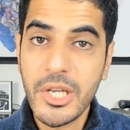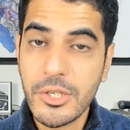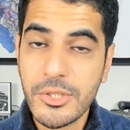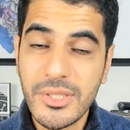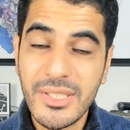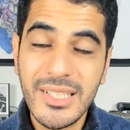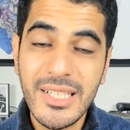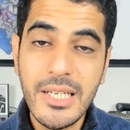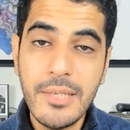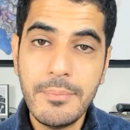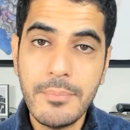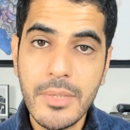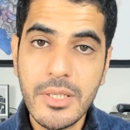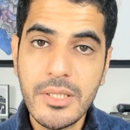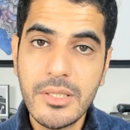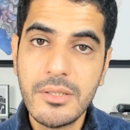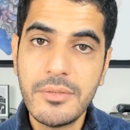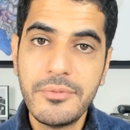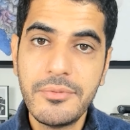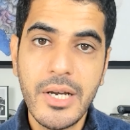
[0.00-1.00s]
Because
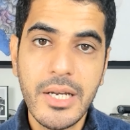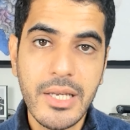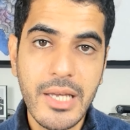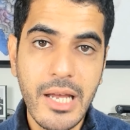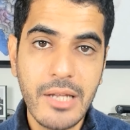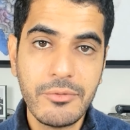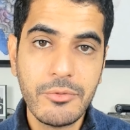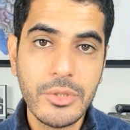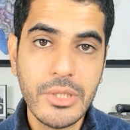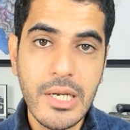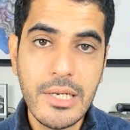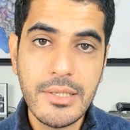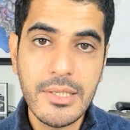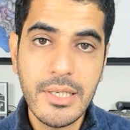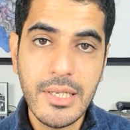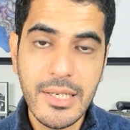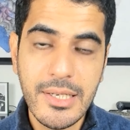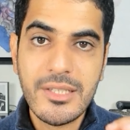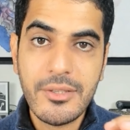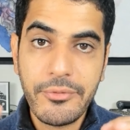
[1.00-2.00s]
demystifying
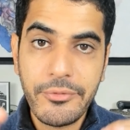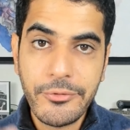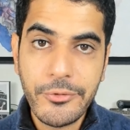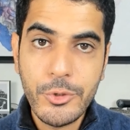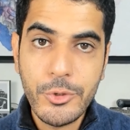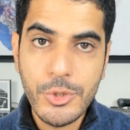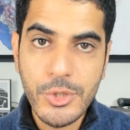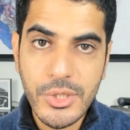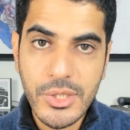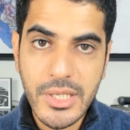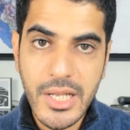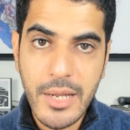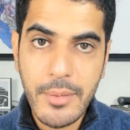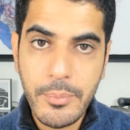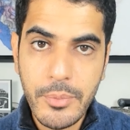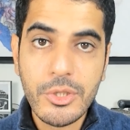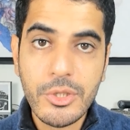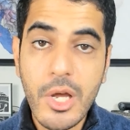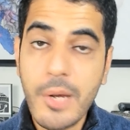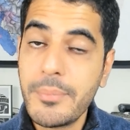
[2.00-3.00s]
advertising is the first
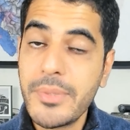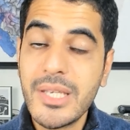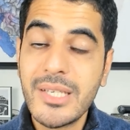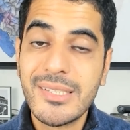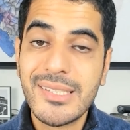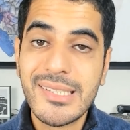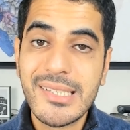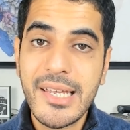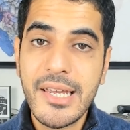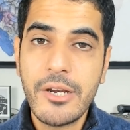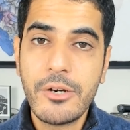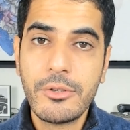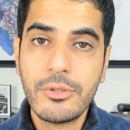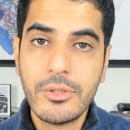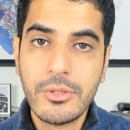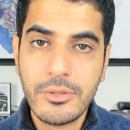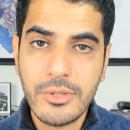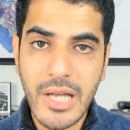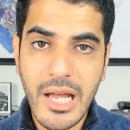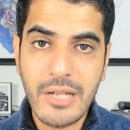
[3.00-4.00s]
step to not being
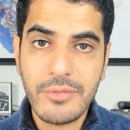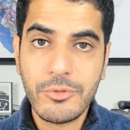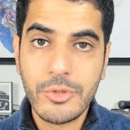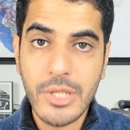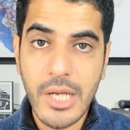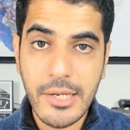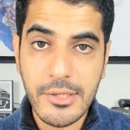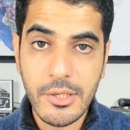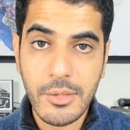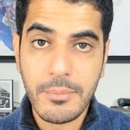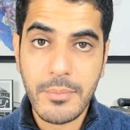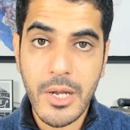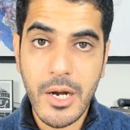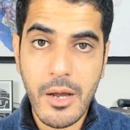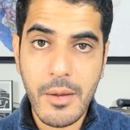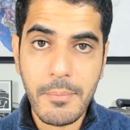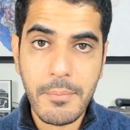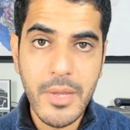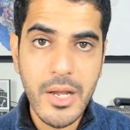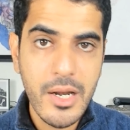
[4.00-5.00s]
scared to advertise on
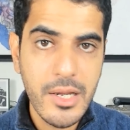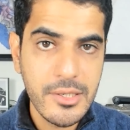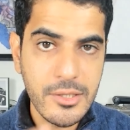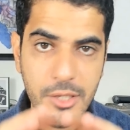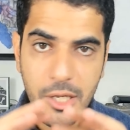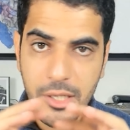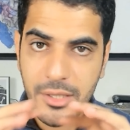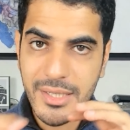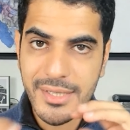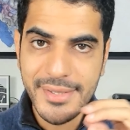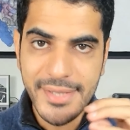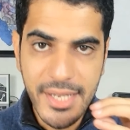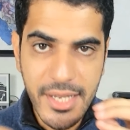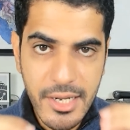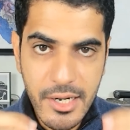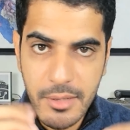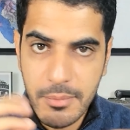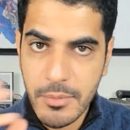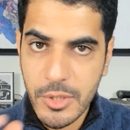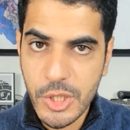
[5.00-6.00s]
Meta. Meta is not this
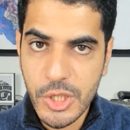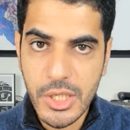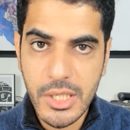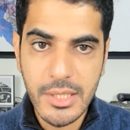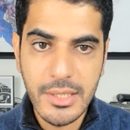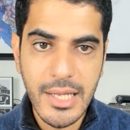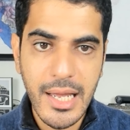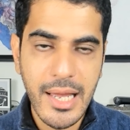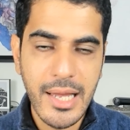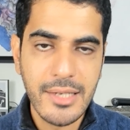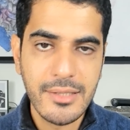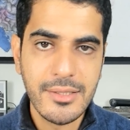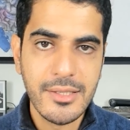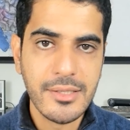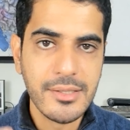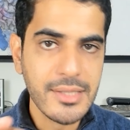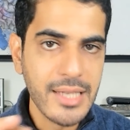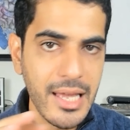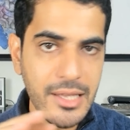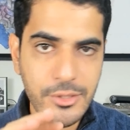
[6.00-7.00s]
hidden machine that has
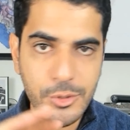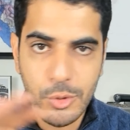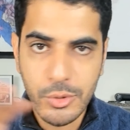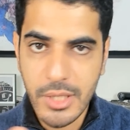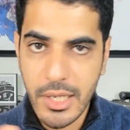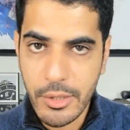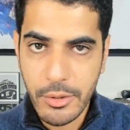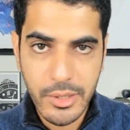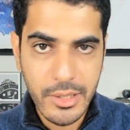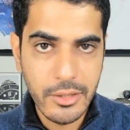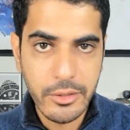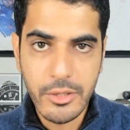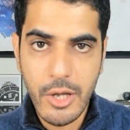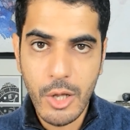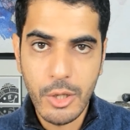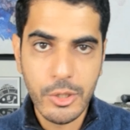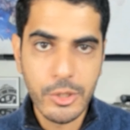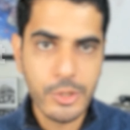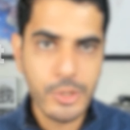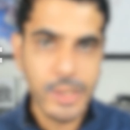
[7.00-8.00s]
this esoteric
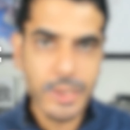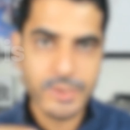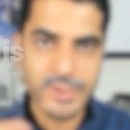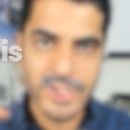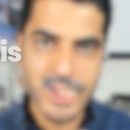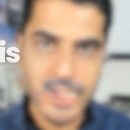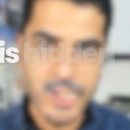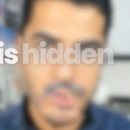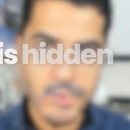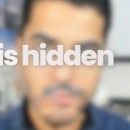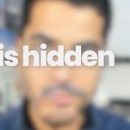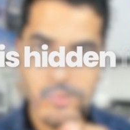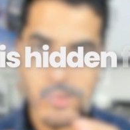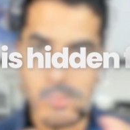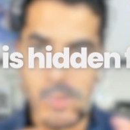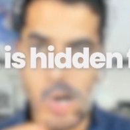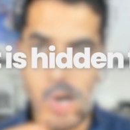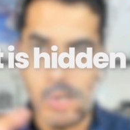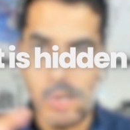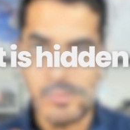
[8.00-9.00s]
knowledge that is hidden
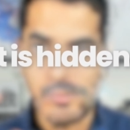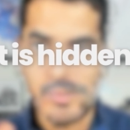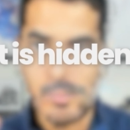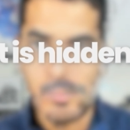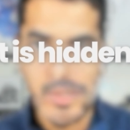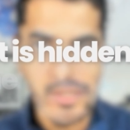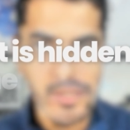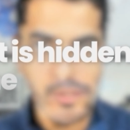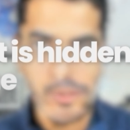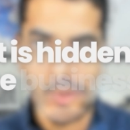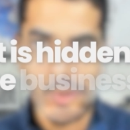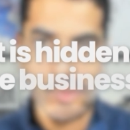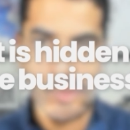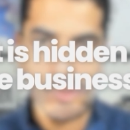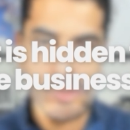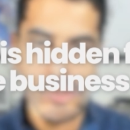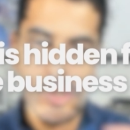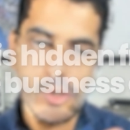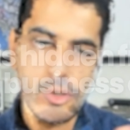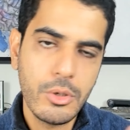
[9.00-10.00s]
from all of the business
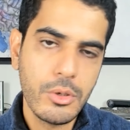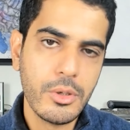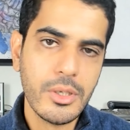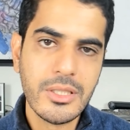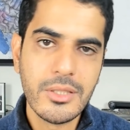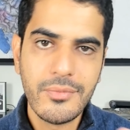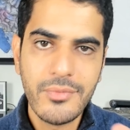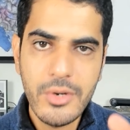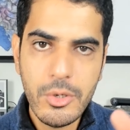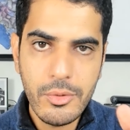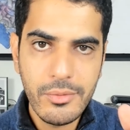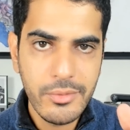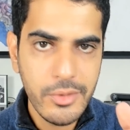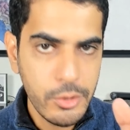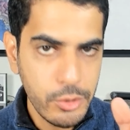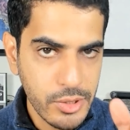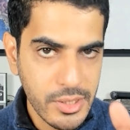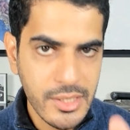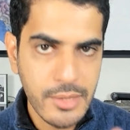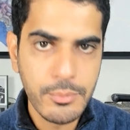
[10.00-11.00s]
owners. No, it's very,
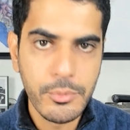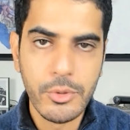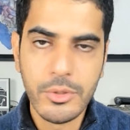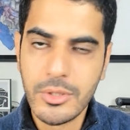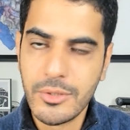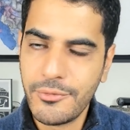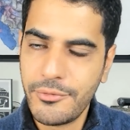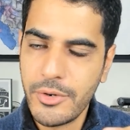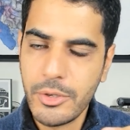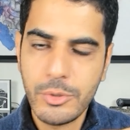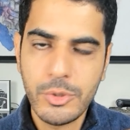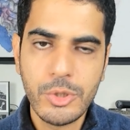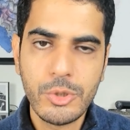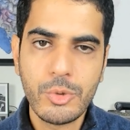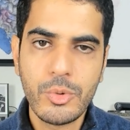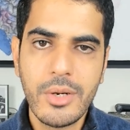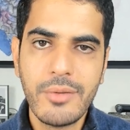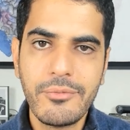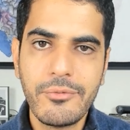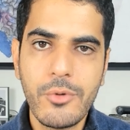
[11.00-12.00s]
very simple. It's very
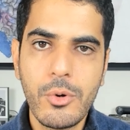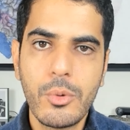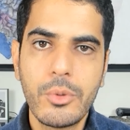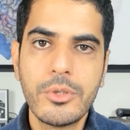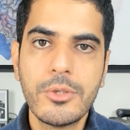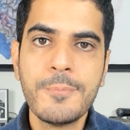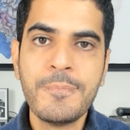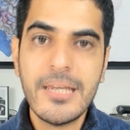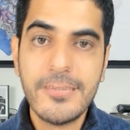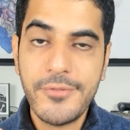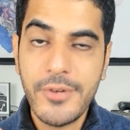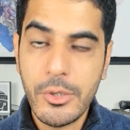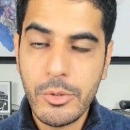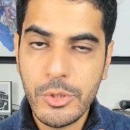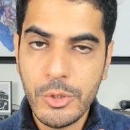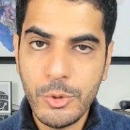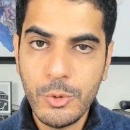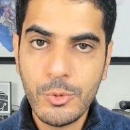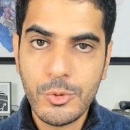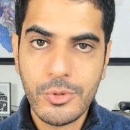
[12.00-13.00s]
straightforward. It's
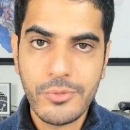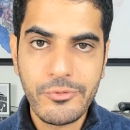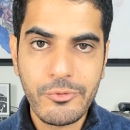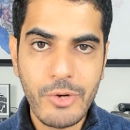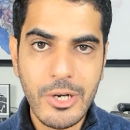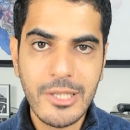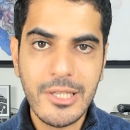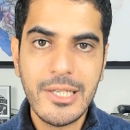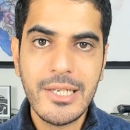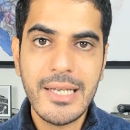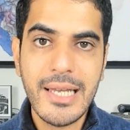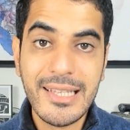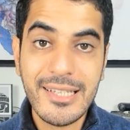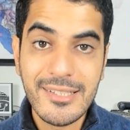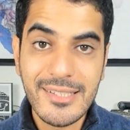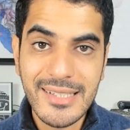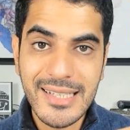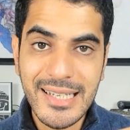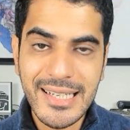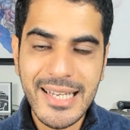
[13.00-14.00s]
very user-friendly, and
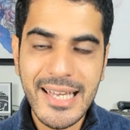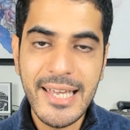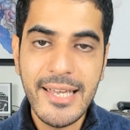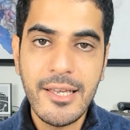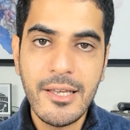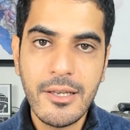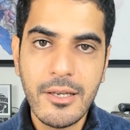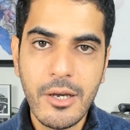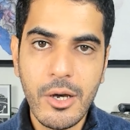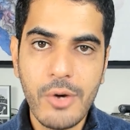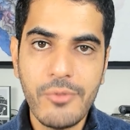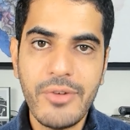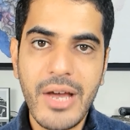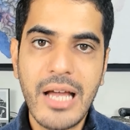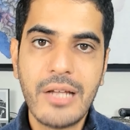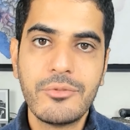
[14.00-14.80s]
it's the king of